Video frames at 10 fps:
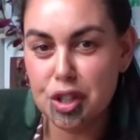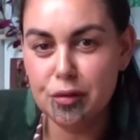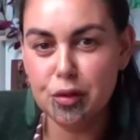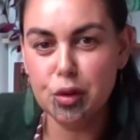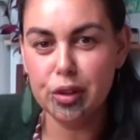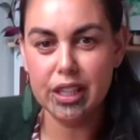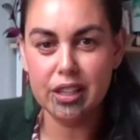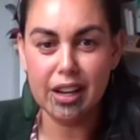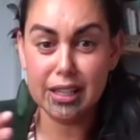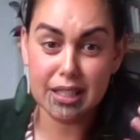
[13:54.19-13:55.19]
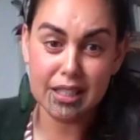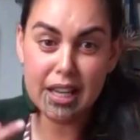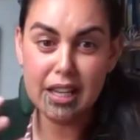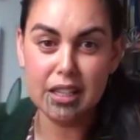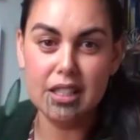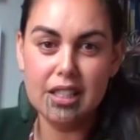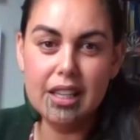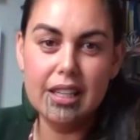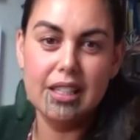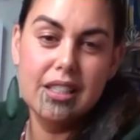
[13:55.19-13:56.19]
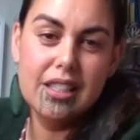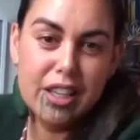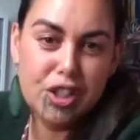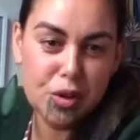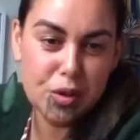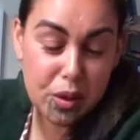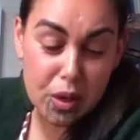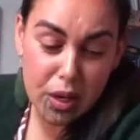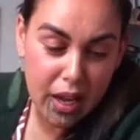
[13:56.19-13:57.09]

you've already kind of started to, to touch on